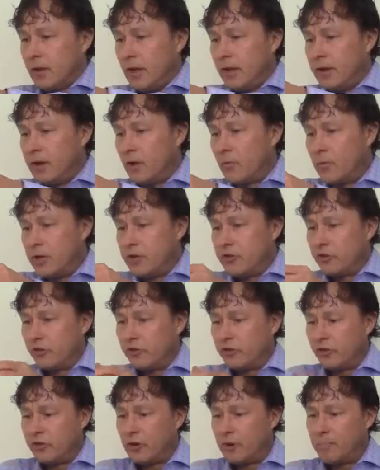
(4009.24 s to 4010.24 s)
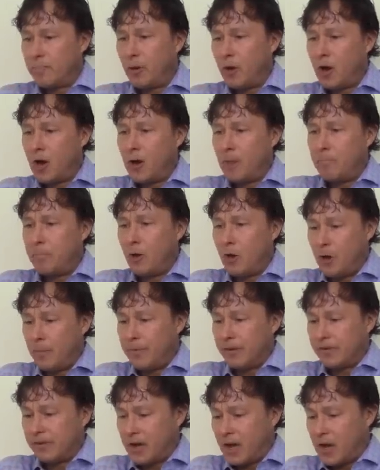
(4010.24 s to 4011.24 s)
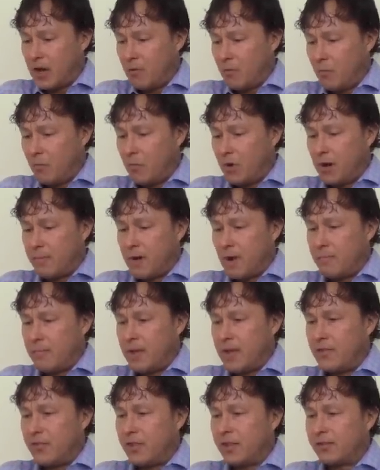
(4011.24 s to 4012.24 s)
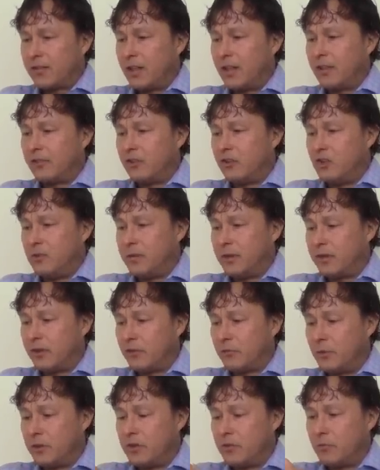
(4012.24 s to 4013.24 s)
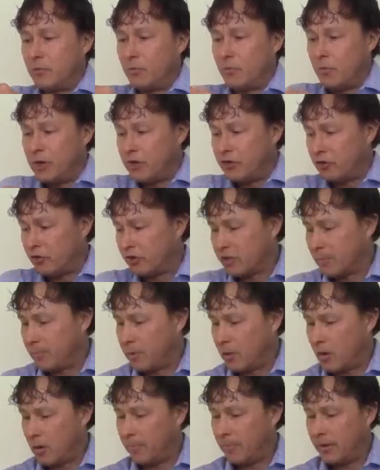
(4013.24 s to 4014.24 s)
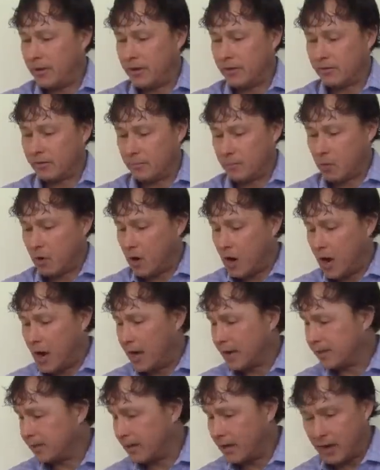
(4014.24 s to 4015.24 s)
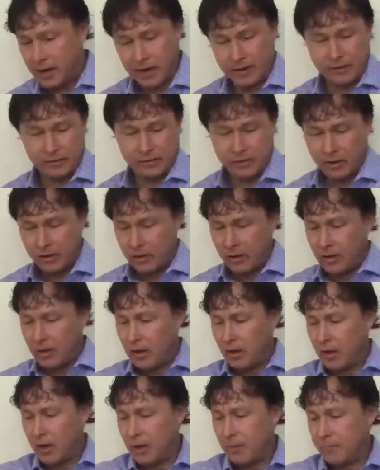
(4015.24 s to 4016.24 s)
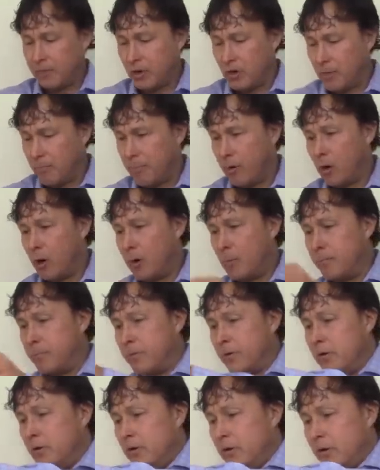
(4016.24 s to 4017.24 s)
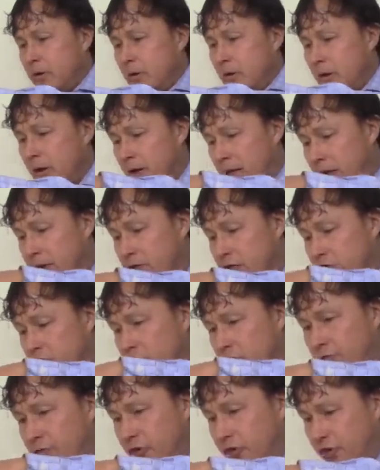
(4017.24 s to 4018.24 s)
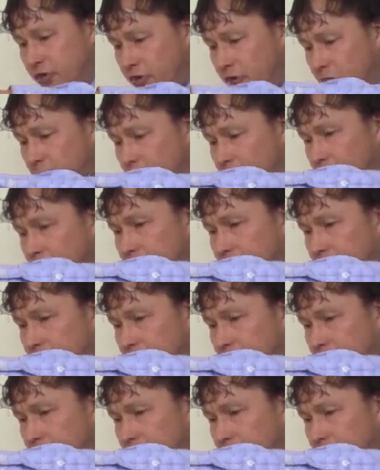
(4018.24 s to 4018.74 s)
And uh, rejuicing your pulp, pulp is not one of my main things I like to do, because when you rejuice the pulp, it is a more oxidized um, you know, pulp uh, and juice for sure,